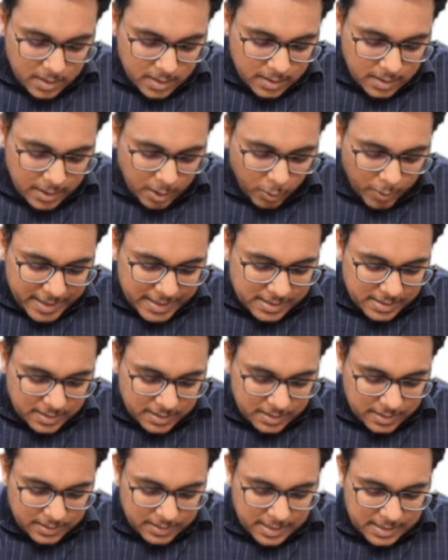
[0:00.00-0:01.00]
Now guys,
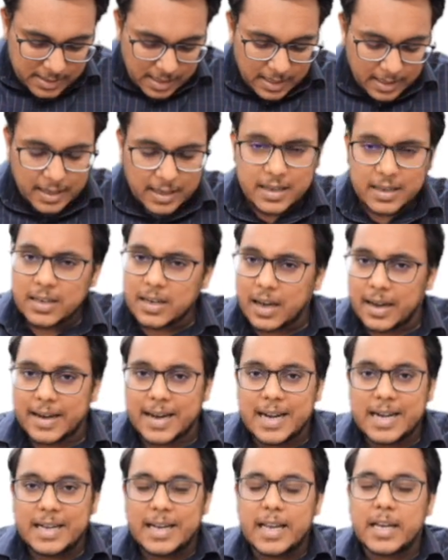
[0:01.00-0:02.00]
this article
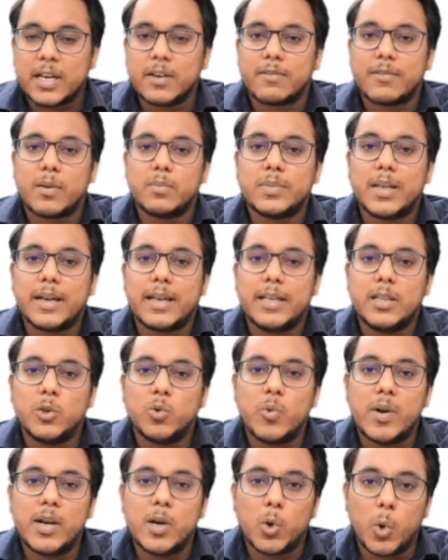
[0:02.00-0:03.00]
again taken from the
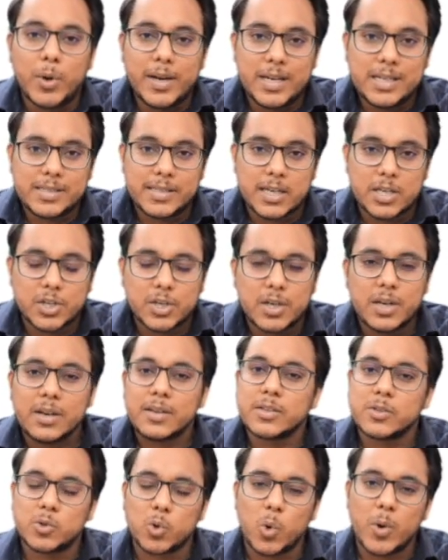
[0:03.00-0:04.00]
Hindu editorial section.
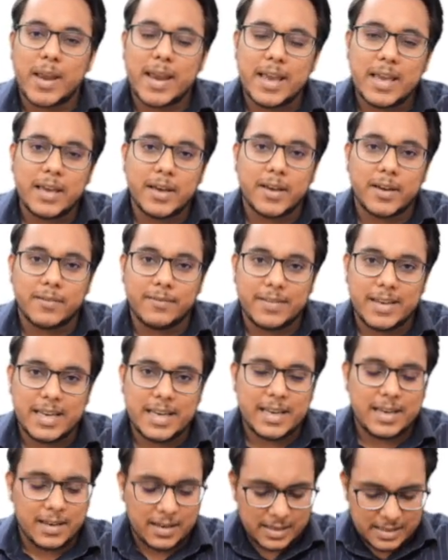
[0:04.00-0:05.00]
So here
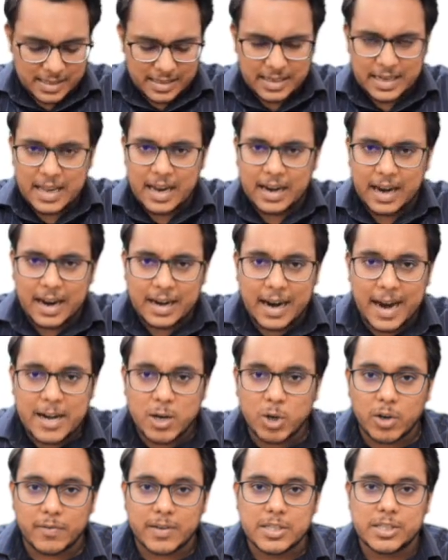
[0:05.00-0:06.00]
it at a
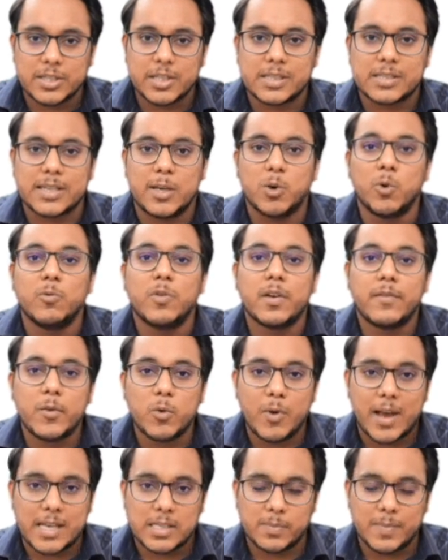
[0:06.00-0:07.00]
kind of a just an
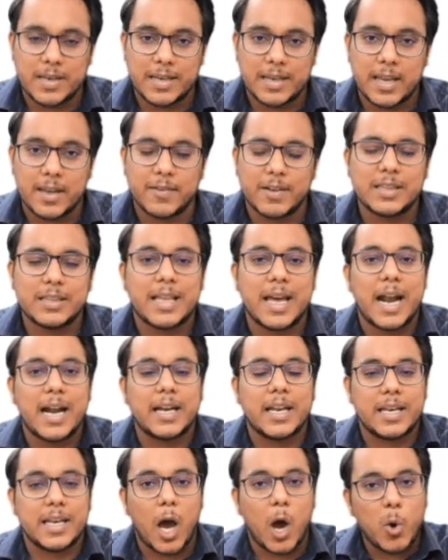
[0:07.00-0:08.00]
overview has been given that
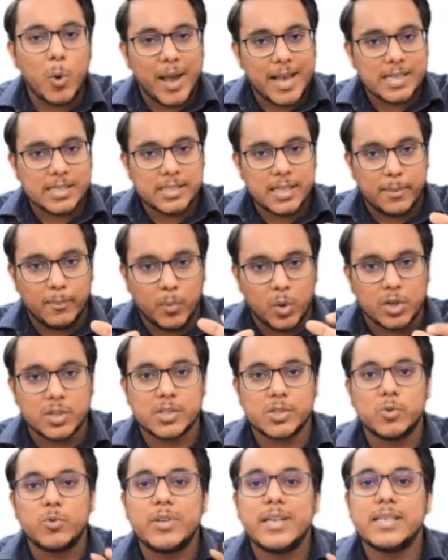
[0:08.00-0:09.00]
now as the
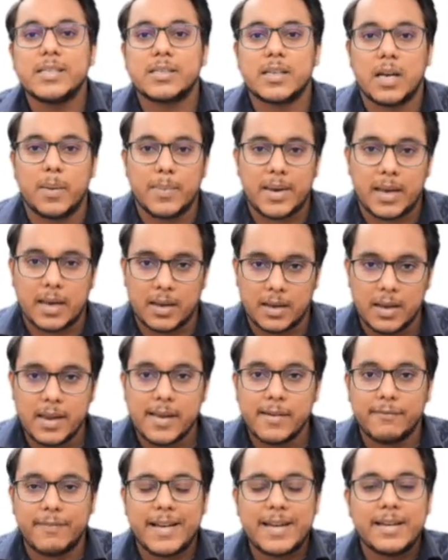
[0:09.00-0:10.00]
monsoon is coming,
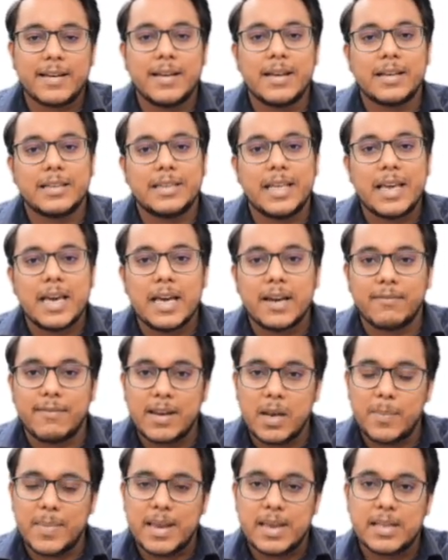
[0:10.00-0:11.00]
fine, there
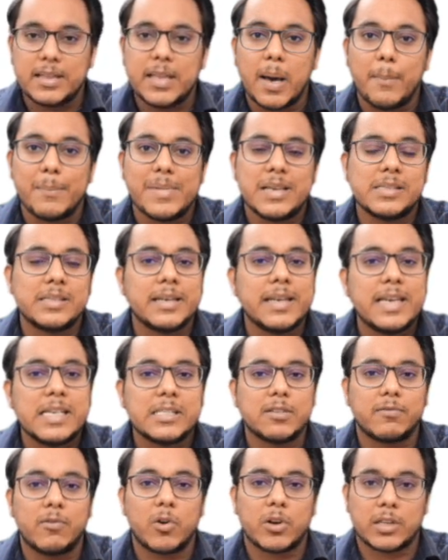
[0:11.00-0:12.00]
will be the miseries
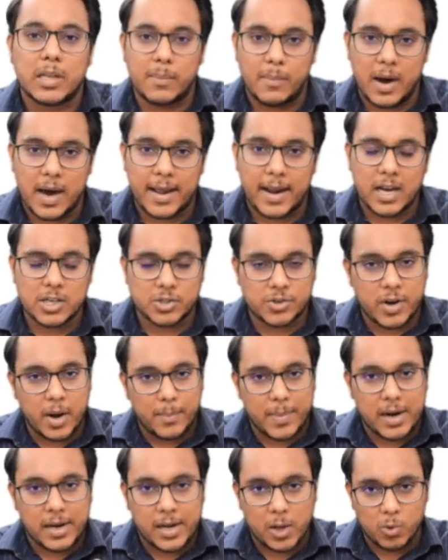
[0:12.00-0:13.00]
for the Maharashtra,
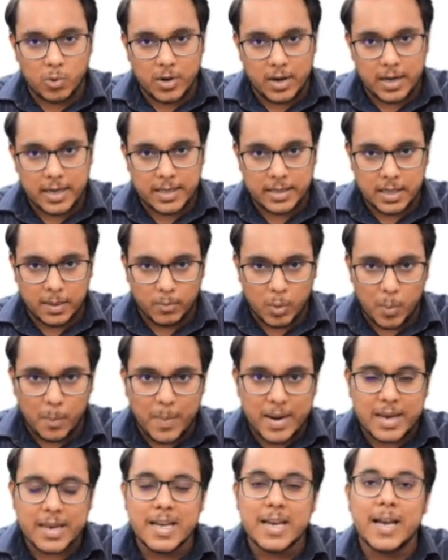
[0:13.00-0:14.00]
particularly the
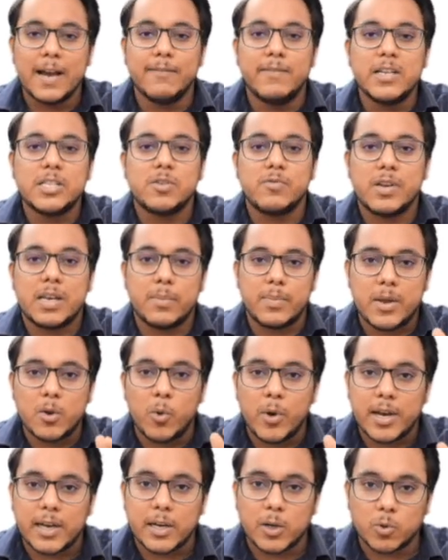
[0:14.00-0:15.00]
Mumbai, which will be
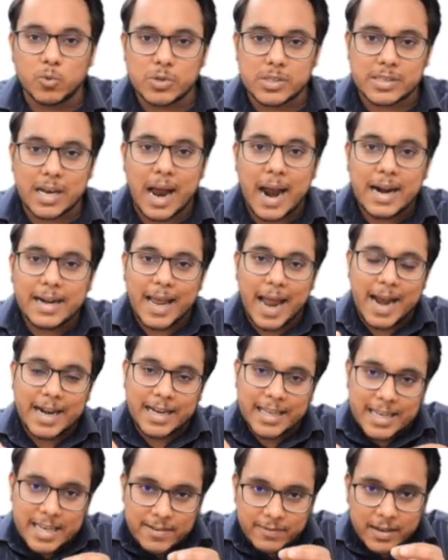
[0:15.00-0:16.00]
going to start, and
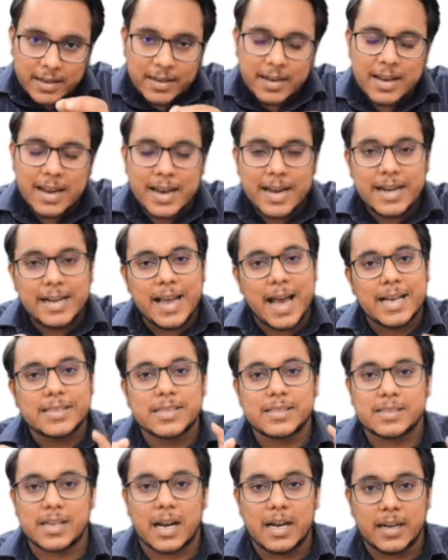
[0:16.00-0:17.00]
even it
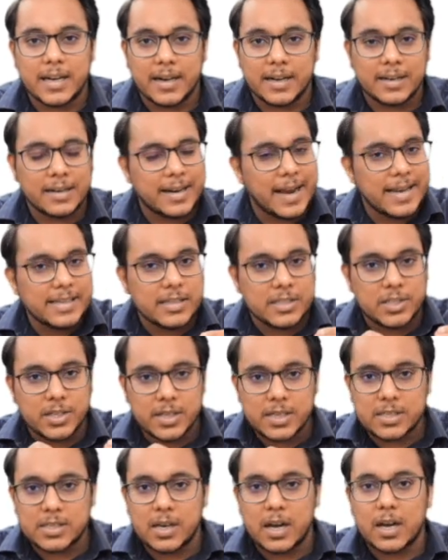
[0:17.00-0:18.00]
has started. Guys,
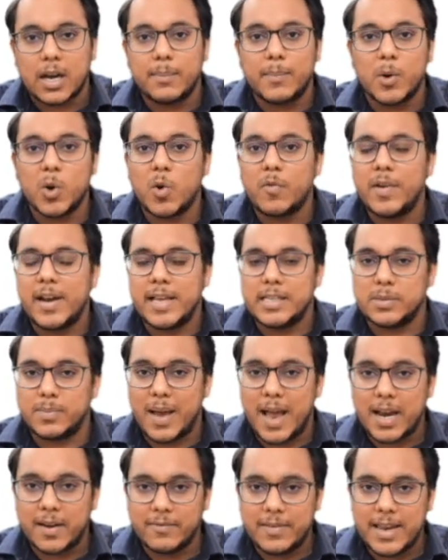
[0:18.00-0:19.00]
just a couple of days
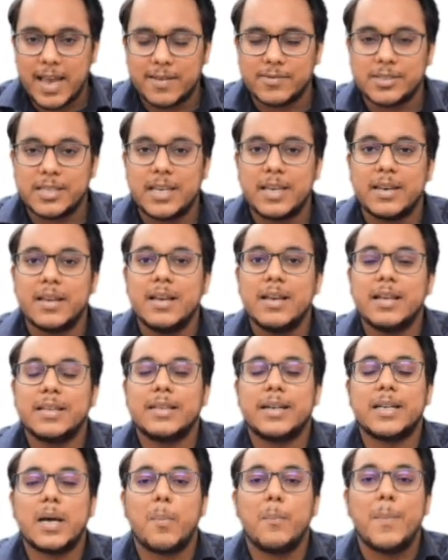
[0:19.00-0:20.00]
back, we have seen
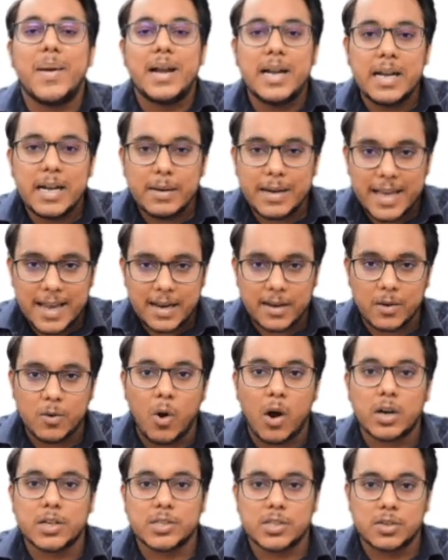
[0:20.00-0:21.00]
that a building
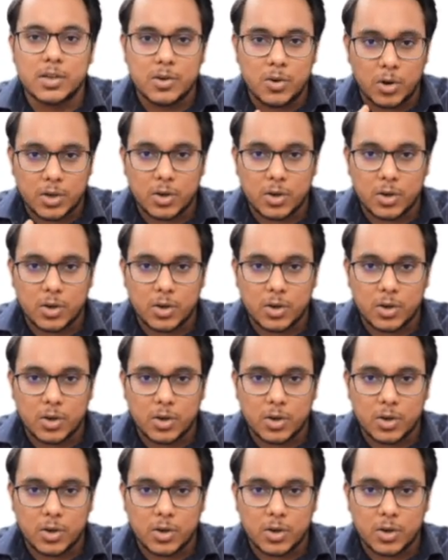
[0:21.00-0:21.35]
got